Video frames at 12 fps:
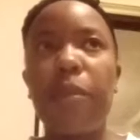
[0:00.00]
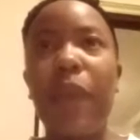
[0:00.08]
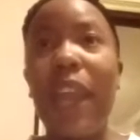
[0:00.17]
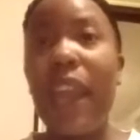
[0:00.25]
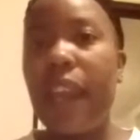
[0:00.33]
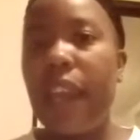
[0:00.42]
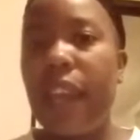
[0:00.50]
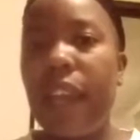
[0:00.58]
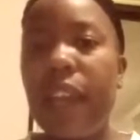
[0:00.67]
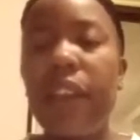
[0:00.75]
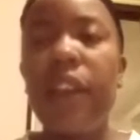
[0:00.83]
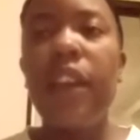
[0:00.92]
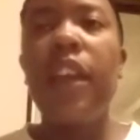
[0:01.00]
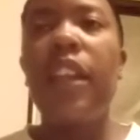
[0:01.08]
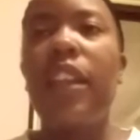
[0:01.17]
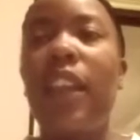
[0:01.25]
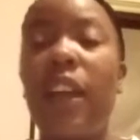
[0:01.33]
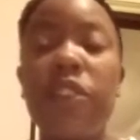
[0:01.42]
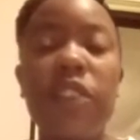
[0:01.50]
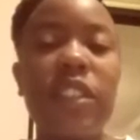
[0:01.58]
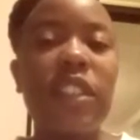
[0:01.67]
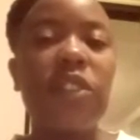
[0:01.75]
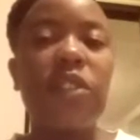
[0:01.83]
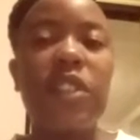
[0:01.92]
pain, not
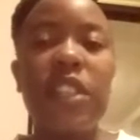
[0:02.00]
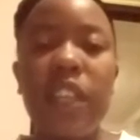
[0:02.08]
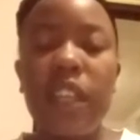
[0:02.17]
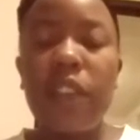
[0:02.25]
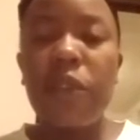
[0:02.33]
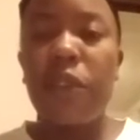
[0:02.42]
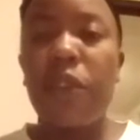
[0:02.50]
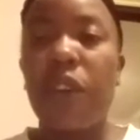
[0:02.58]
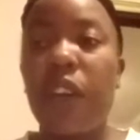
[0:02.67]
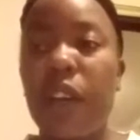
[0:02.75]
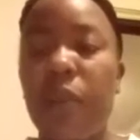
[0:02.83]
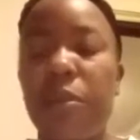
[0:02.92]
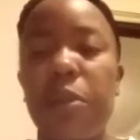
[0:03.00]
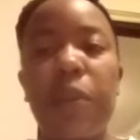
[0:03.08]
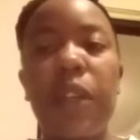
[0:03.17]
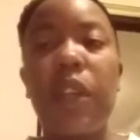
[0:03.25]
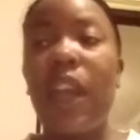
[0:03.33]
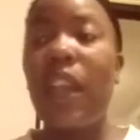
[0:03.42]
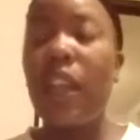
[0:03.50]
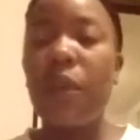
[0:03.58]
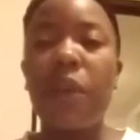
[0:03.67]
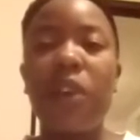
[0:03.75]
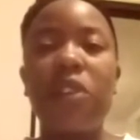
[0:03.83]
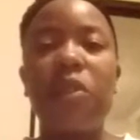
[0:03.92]
just in your teeth or your gums, but
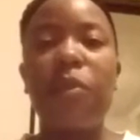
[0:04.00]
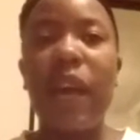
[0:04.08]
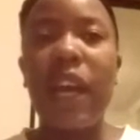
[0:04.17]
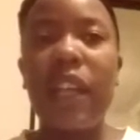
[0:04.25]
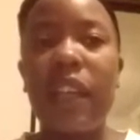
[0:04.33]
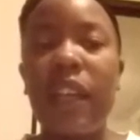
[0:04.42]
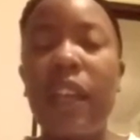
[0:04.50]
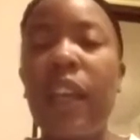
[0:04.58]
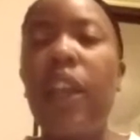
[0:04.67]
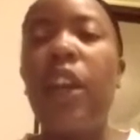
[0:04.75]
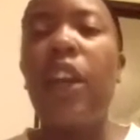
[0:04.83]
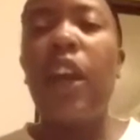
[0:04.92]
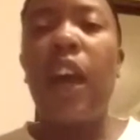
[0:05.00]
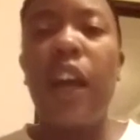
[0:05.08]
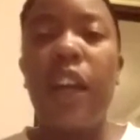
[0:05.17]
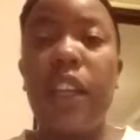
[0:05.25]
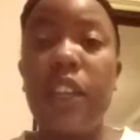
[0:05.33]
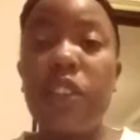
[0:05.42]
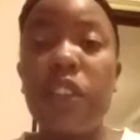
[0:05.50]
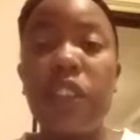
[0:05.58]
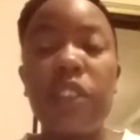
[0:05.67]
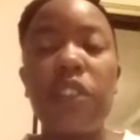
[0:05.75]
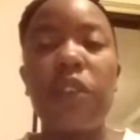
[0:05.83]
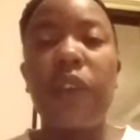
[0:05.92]
anywhere in your body, it is
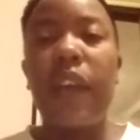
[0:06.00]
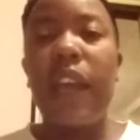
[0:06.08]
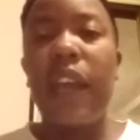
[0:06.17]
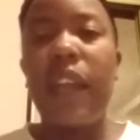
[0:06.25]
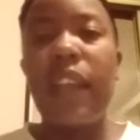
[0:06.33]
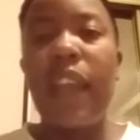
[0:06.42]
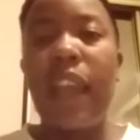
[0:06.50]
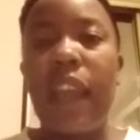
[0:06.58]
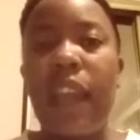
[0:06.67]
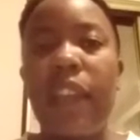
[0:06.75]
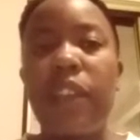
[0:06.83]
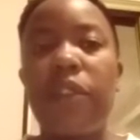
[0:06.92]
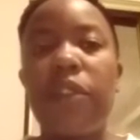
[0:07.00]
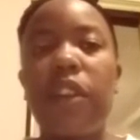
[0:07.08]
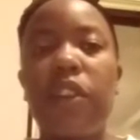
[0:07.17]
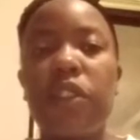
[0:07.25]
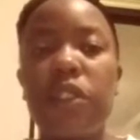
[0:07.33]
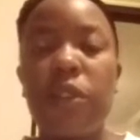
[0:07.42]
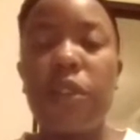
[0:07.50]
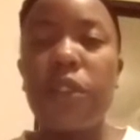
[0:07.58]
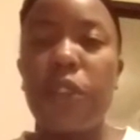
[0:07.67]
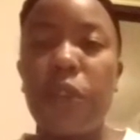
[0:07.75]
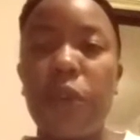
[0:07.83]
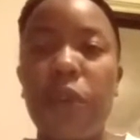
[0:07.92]
good to go ahead and
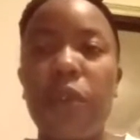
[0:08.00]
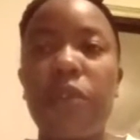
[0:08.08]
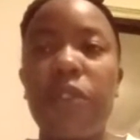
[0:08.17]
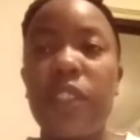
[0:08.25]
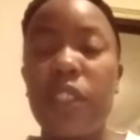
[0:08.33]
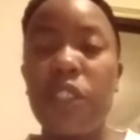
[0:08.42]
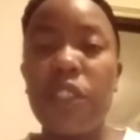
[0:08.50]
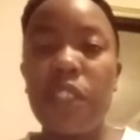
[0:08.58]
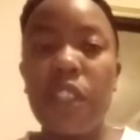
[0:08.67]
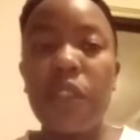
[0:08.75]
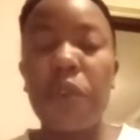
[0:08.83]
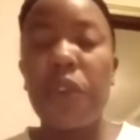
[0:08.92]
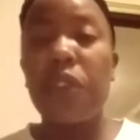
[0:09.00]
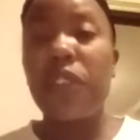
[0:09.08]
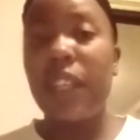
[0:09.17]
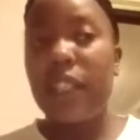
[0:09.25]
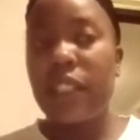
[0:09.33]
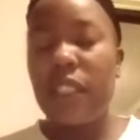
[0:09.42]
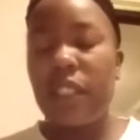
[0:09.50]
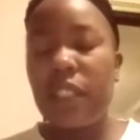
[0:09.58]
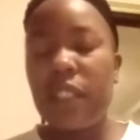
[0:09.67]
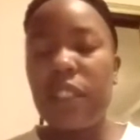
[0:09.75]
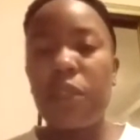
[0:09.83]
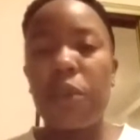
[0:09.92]
consult your physician or your
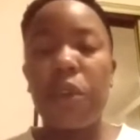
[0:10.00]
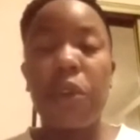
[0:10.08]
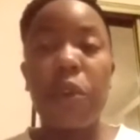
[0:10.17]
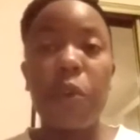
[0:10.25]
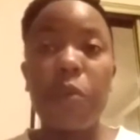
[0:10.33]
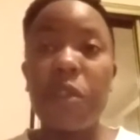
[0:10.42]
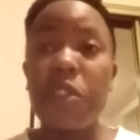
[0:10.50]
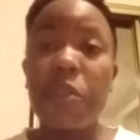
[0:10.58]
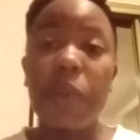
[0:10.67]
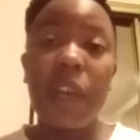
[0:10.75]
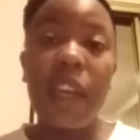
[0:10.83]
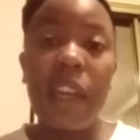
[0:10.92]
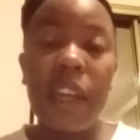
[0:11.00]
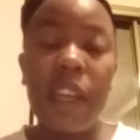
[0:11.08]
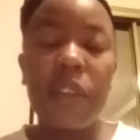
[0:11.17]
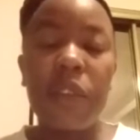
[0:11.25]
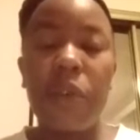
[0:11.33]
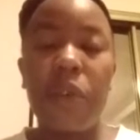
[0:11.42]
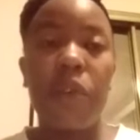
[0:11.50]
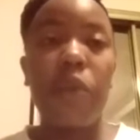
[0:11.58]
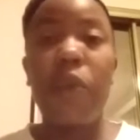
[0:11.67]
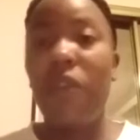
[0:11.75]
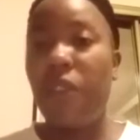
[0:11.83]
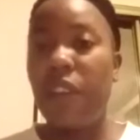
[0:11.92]
dentist or your OBGYN or
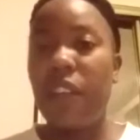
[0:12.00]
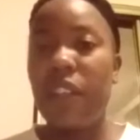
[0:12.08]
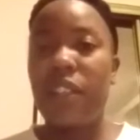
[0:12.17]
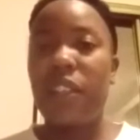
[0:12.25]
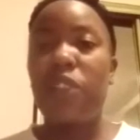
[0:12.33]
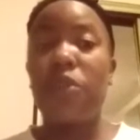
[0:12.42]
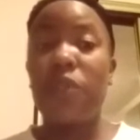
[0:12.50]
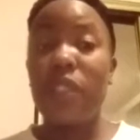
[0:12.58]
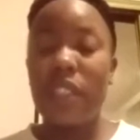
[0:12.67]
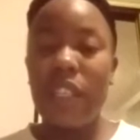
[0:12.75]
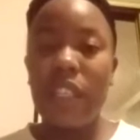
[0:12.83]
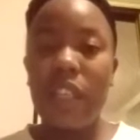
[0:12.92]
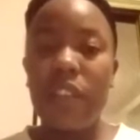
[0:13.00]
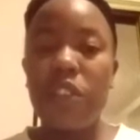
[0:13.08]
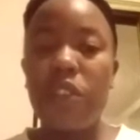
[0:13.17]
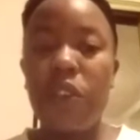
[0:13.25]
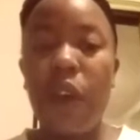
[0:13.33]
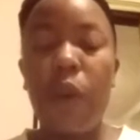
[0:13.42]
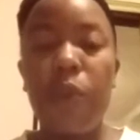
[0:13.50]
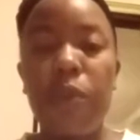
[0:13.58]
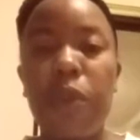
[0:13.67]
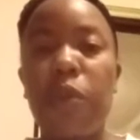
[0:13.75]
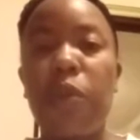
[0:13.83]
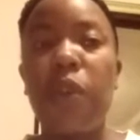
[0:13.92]
whoever it is that you see to
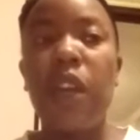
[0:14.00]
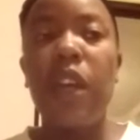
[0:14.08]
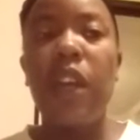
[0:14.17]
help you